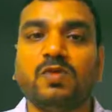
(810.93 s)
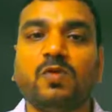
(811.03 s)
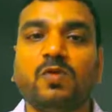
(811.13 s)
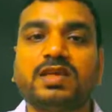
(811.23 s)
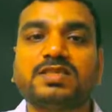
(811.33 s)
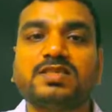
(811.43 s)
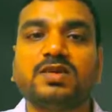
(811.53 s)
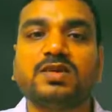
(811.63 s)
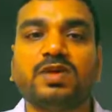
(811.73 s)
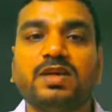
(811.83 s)
Now what is
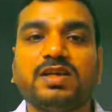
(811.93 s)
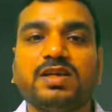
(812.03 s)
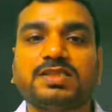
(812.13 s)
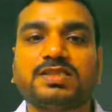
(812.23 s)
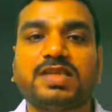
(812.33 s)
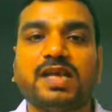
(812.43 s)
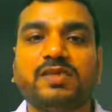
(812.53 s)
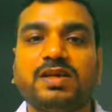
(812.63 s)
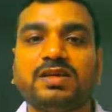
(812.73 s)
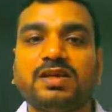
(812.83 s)
the total distance
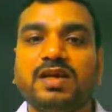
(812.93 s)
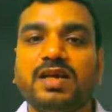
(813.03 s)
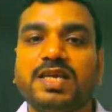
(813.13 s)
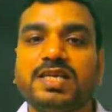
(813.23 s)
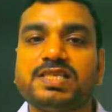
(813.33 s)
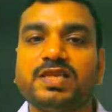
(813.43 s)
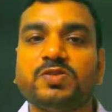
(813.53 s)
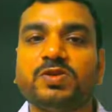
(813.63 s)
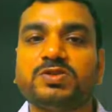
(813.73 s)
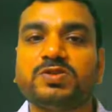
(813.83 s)
traveled? It is
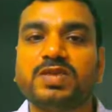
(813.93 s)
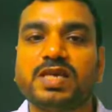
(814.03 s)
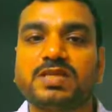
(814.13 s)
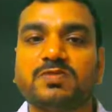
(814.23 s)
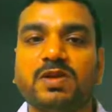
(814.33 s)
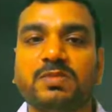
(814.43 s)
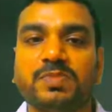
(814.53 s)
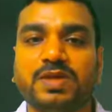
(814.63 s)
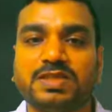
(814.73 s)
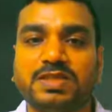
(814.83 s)
equals to
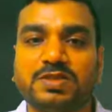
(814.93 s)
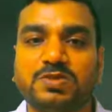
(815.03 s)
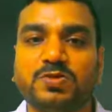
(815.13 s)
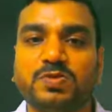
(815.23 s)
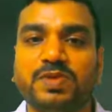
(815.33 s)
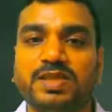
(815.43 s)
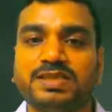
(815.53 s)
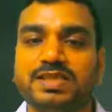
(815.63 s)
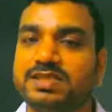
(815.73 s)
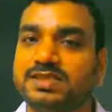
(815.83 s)
S1 plus S2
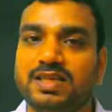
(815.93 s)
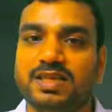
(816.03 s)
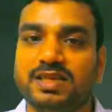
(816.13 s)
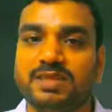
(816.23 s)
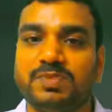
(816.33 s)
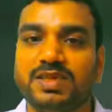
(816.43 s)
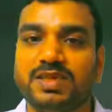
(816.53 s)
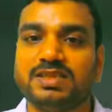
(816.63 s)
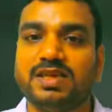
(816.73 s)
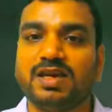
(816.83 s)
plus S3
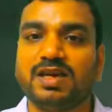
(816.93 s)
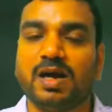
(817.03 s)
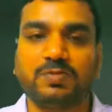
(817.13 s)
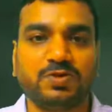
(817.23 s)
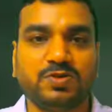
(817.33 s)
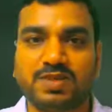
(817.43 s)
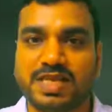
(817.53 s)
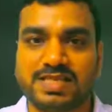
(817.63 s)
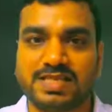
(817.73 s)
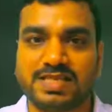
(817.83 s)
plus up
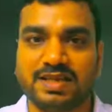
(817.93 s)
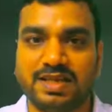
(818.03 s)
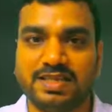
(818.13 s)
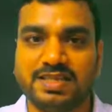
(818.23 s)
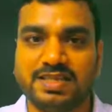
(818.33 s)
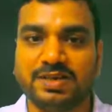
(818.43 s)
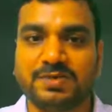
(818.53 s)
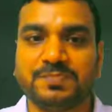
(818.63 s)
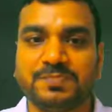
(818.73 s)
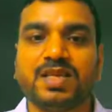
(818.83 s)
to Sn, isn't
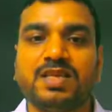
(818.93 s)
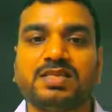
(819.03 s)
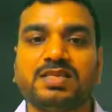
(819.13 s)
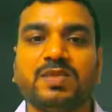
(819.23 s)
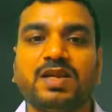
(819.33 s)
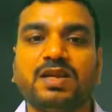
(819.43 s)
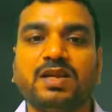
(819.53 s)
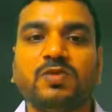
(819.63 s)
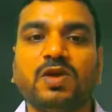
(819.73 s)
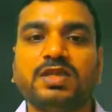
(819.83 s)
it?
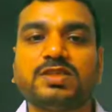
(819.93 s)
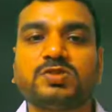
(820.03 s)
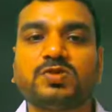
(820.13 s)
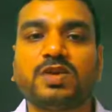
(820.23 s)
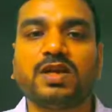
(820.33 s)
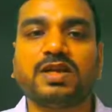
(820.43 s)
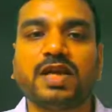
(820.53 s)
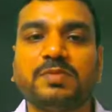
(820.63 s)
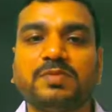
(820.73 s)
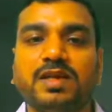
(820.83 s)
Similarly, what is
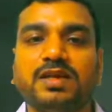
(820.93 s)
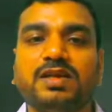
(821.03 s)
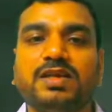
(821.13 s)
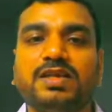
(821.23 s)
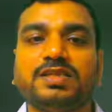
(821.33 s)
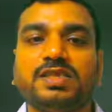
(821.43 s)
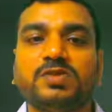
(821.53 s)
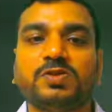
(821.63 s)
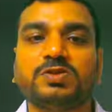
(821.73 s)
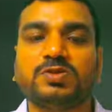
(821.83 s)
total time taken? It is
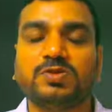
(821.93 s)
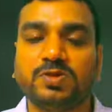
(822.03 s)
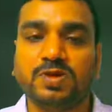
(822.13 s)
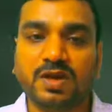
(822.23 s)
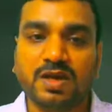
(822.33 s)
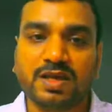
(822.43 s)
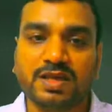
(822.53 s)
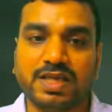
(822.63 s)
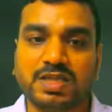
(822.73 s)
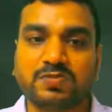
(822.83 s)
equals to
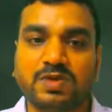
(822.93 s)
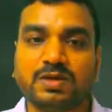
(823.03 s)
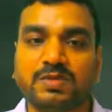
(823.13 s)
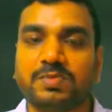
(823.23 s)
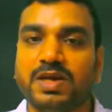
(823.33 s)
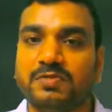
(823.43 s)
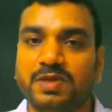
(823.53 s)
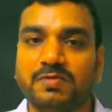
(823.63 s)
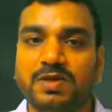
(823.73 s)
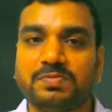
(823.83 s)
S1 by
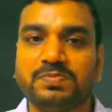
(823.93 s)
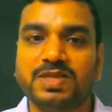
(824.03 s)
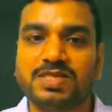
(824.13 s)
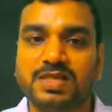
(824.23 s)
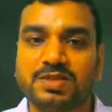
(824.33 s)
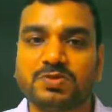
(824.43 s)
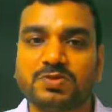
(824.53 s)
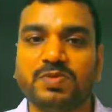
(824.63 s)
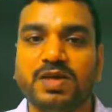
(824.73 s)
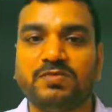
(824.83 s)
V1 plus
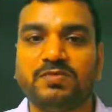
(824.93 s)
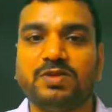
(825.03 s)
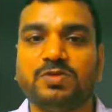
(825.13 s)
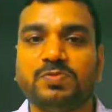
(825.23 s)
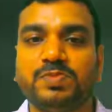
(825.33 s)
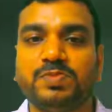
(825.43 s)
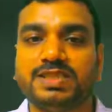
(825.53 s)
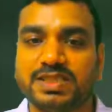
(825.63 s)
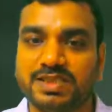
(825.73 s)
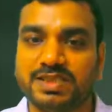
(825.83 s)
S2 by V2
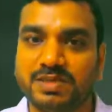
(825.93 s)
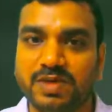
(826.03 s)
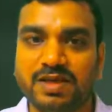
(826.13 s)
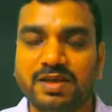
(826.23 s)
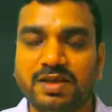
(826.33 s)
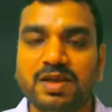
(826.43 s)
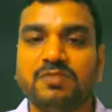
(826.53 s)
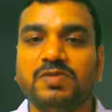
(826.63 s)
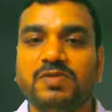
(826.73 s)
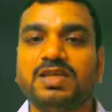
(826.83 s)
plus S3 by
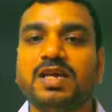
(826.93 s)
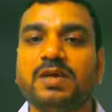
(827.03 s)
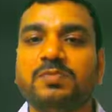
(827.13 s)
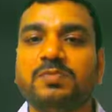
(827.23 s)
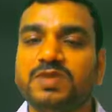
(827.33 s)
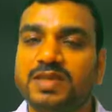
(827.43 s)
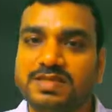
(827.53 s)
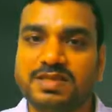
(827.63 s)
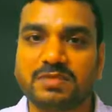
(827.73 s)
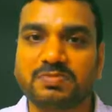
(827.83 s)
V3 up
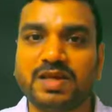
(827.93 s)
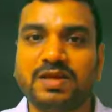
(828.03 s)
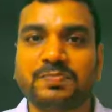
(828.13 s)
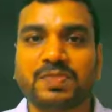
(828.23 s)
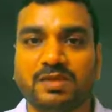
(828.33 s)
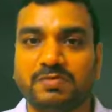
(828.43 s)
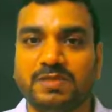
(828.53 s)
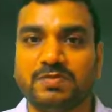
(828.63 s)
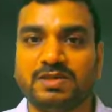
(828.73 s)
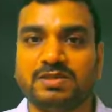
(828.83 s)
to Sn by
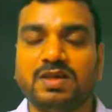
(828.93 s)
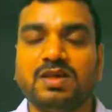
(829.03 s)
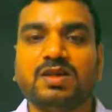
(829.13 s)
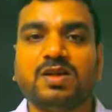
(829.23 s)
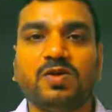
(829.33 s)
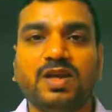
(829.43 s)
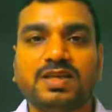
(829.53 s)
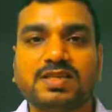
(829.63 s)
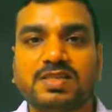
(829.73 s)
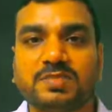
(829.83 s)
V1. Now
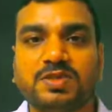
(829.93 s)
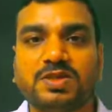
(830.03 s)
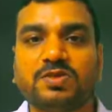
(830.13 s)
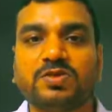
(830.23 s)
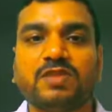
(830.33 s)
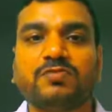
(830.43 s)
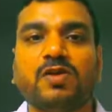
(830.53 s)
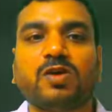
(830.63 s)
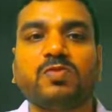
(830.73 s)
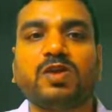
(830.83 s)
let us substitute the
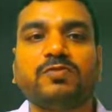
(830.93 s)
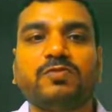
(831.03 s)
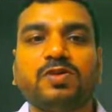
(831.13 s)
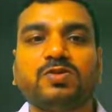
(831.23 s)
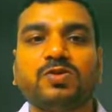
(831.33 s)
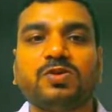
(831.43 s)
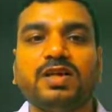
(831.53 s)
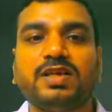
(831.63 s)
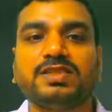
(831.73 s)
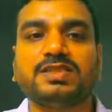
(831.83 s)
formula for
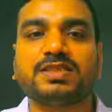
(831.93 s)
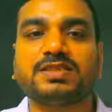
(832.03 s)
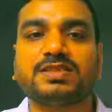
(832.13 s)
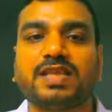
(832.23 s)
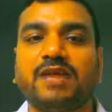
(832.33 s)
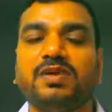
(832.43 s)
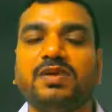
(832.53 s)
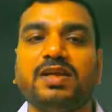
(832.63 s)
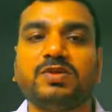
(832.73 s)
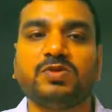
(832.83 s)
total distance
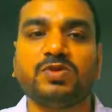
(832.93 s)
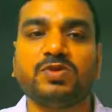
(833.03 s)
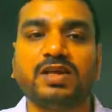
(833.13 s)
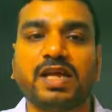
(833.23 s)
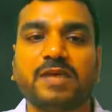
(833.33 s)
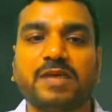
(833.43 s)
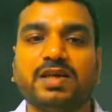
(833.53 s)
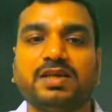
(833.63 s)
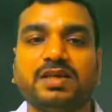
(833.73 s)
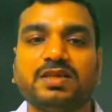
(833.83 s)
traveled and total
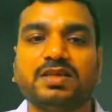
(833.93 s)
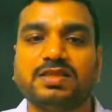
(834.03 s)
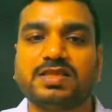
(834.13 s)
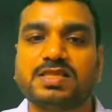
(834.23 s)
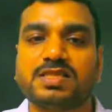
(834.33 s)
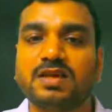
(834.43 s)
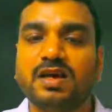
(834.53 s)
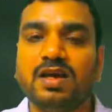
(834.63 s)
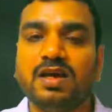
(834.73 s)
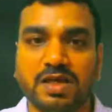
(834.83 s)
time taken in this
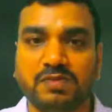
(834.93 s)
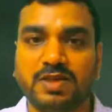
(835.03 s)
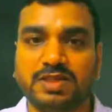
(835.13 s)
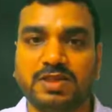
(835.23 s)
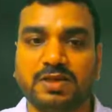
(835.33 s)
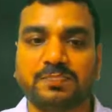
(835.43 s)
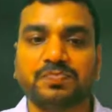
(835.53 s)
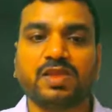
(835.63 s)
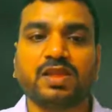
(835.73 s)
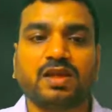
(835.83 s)

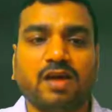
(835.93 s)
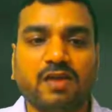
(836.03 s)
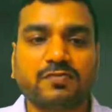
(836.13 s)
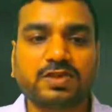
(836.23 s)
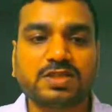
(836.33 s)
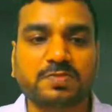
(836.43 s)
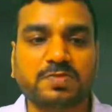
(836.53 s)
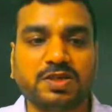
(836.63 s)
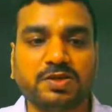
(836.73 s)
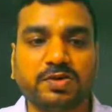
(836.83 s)
equation. After
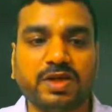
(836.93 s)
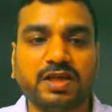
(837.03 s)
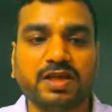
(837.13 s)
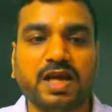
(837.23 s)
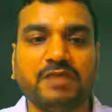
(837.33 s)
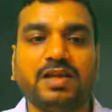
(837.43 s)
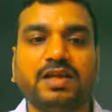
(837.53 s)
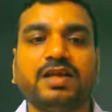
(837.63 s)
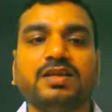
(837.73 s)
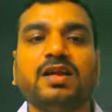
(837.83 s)
substituting, I
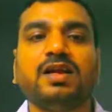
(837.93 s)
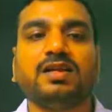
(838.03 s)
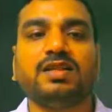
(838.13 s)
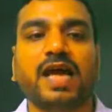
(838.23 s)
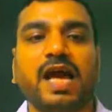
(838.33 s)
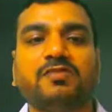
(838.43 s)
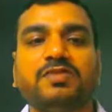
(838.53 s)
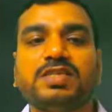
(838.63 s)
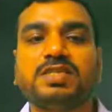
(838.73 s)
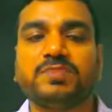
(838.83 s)
will get the
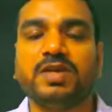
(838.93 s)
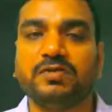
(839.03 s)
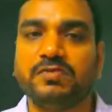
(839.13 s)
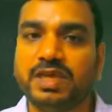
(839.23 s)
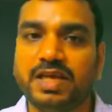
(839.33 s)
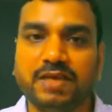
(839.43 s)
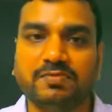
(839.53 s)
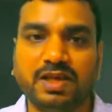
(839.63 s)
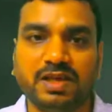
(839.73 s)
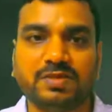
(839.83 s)
average speed
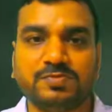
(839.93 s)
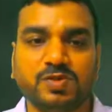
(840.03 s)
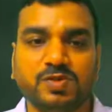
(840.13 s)
VAV.